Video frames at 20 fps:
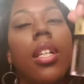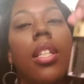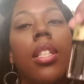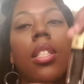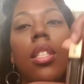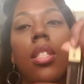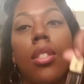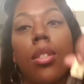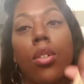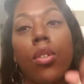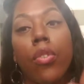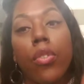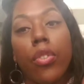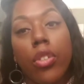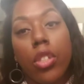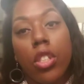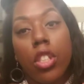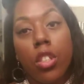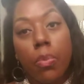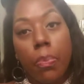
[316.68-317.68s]
and
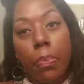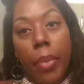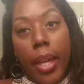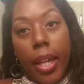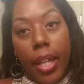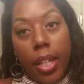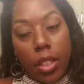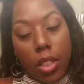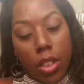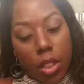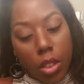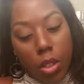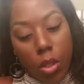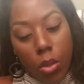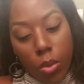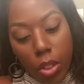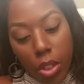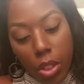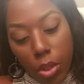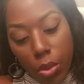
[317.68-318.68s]
silver specks
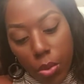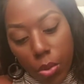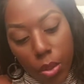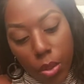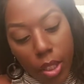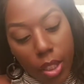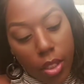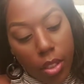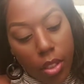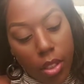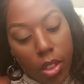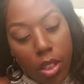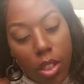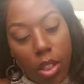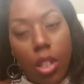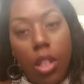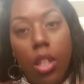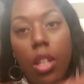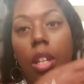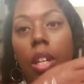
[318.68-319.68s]
going through it.
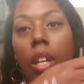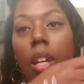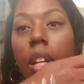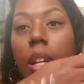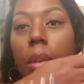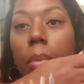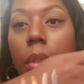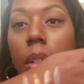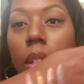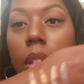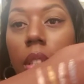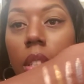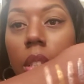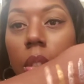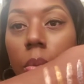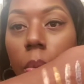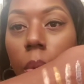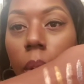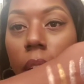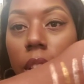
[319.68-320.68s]
And I'm going to
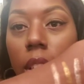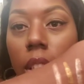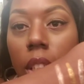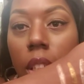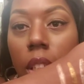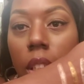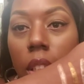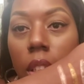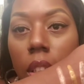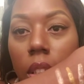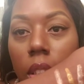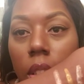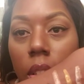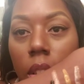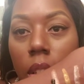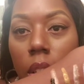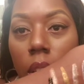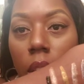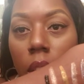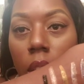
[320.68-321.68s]
swatch it
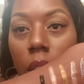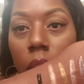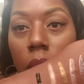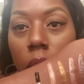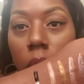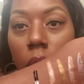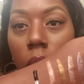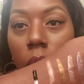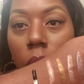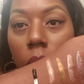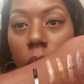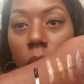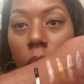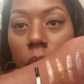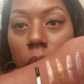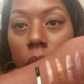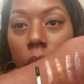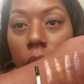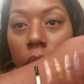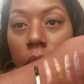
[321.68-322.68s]

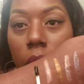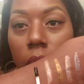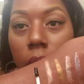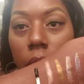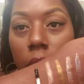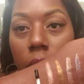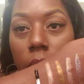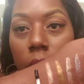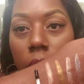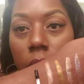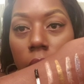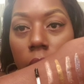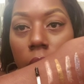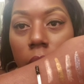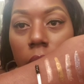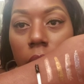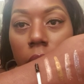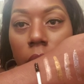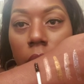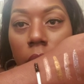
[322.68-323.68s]
over
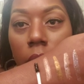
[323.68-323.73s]
here.